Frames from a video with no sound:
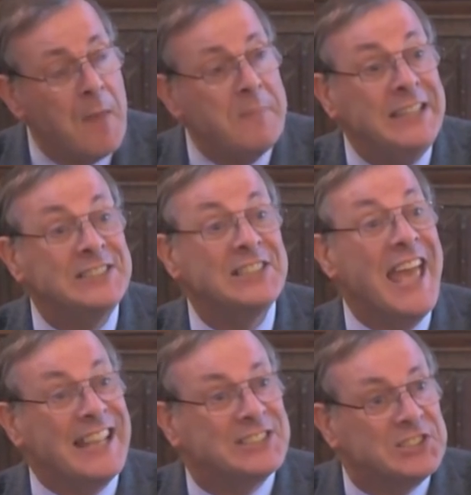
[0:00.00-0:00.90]
That means
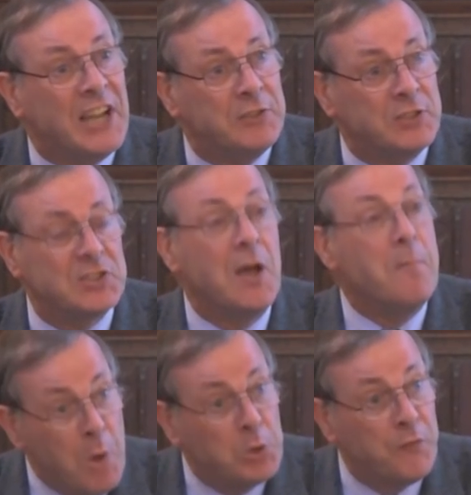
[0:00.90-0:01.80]
excite us,
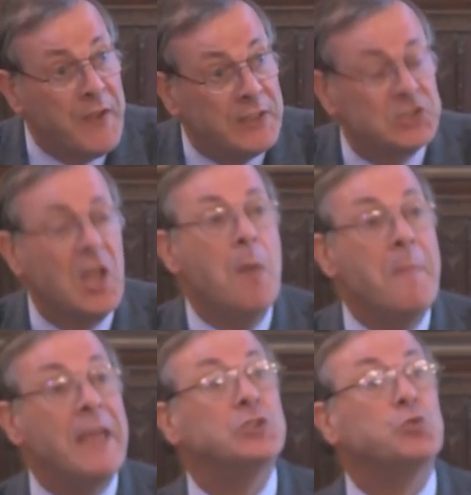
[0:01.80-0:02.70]
motivate us,
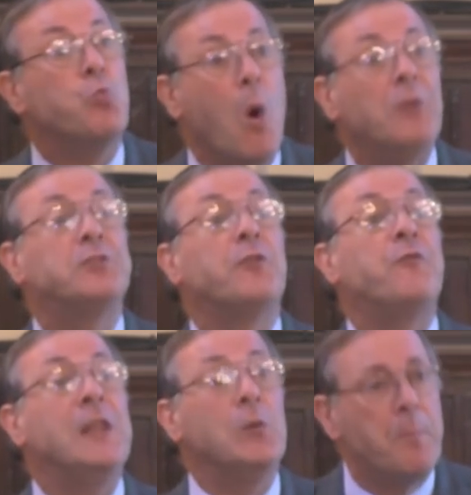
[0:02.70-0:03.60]
make us want to
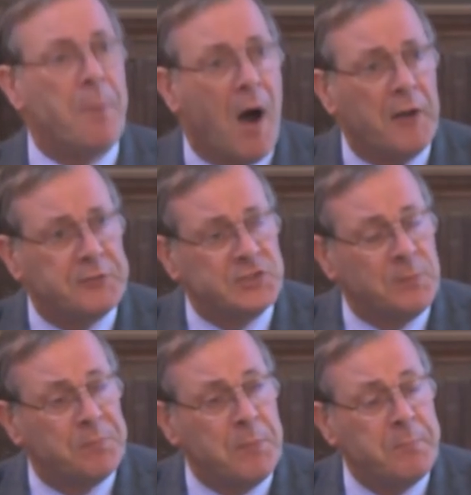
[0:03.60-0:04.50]
feel we're part of
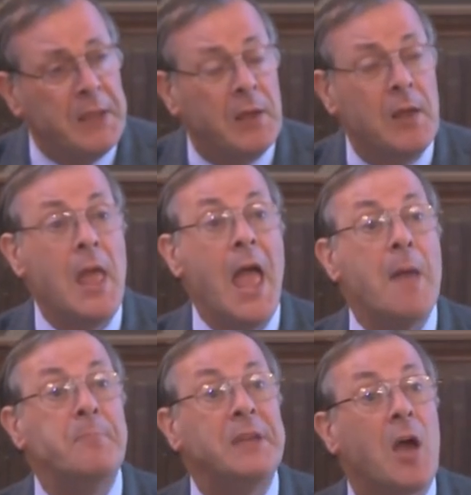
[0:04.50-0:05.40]
something bigger
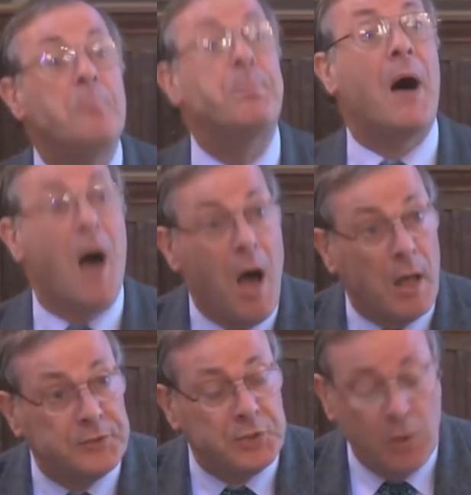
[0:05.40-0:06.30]
and become
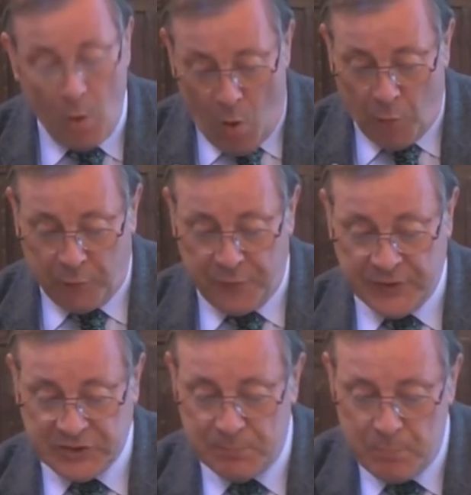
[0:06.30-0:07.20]
part of
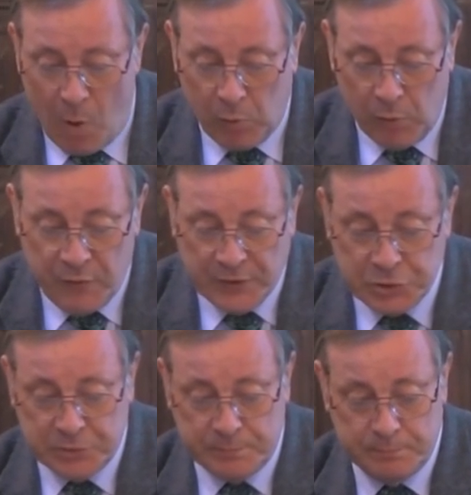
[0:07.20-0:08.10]
this moral
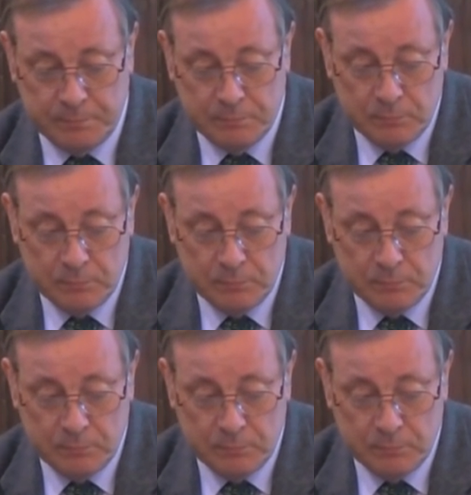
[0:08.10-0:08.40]
vision.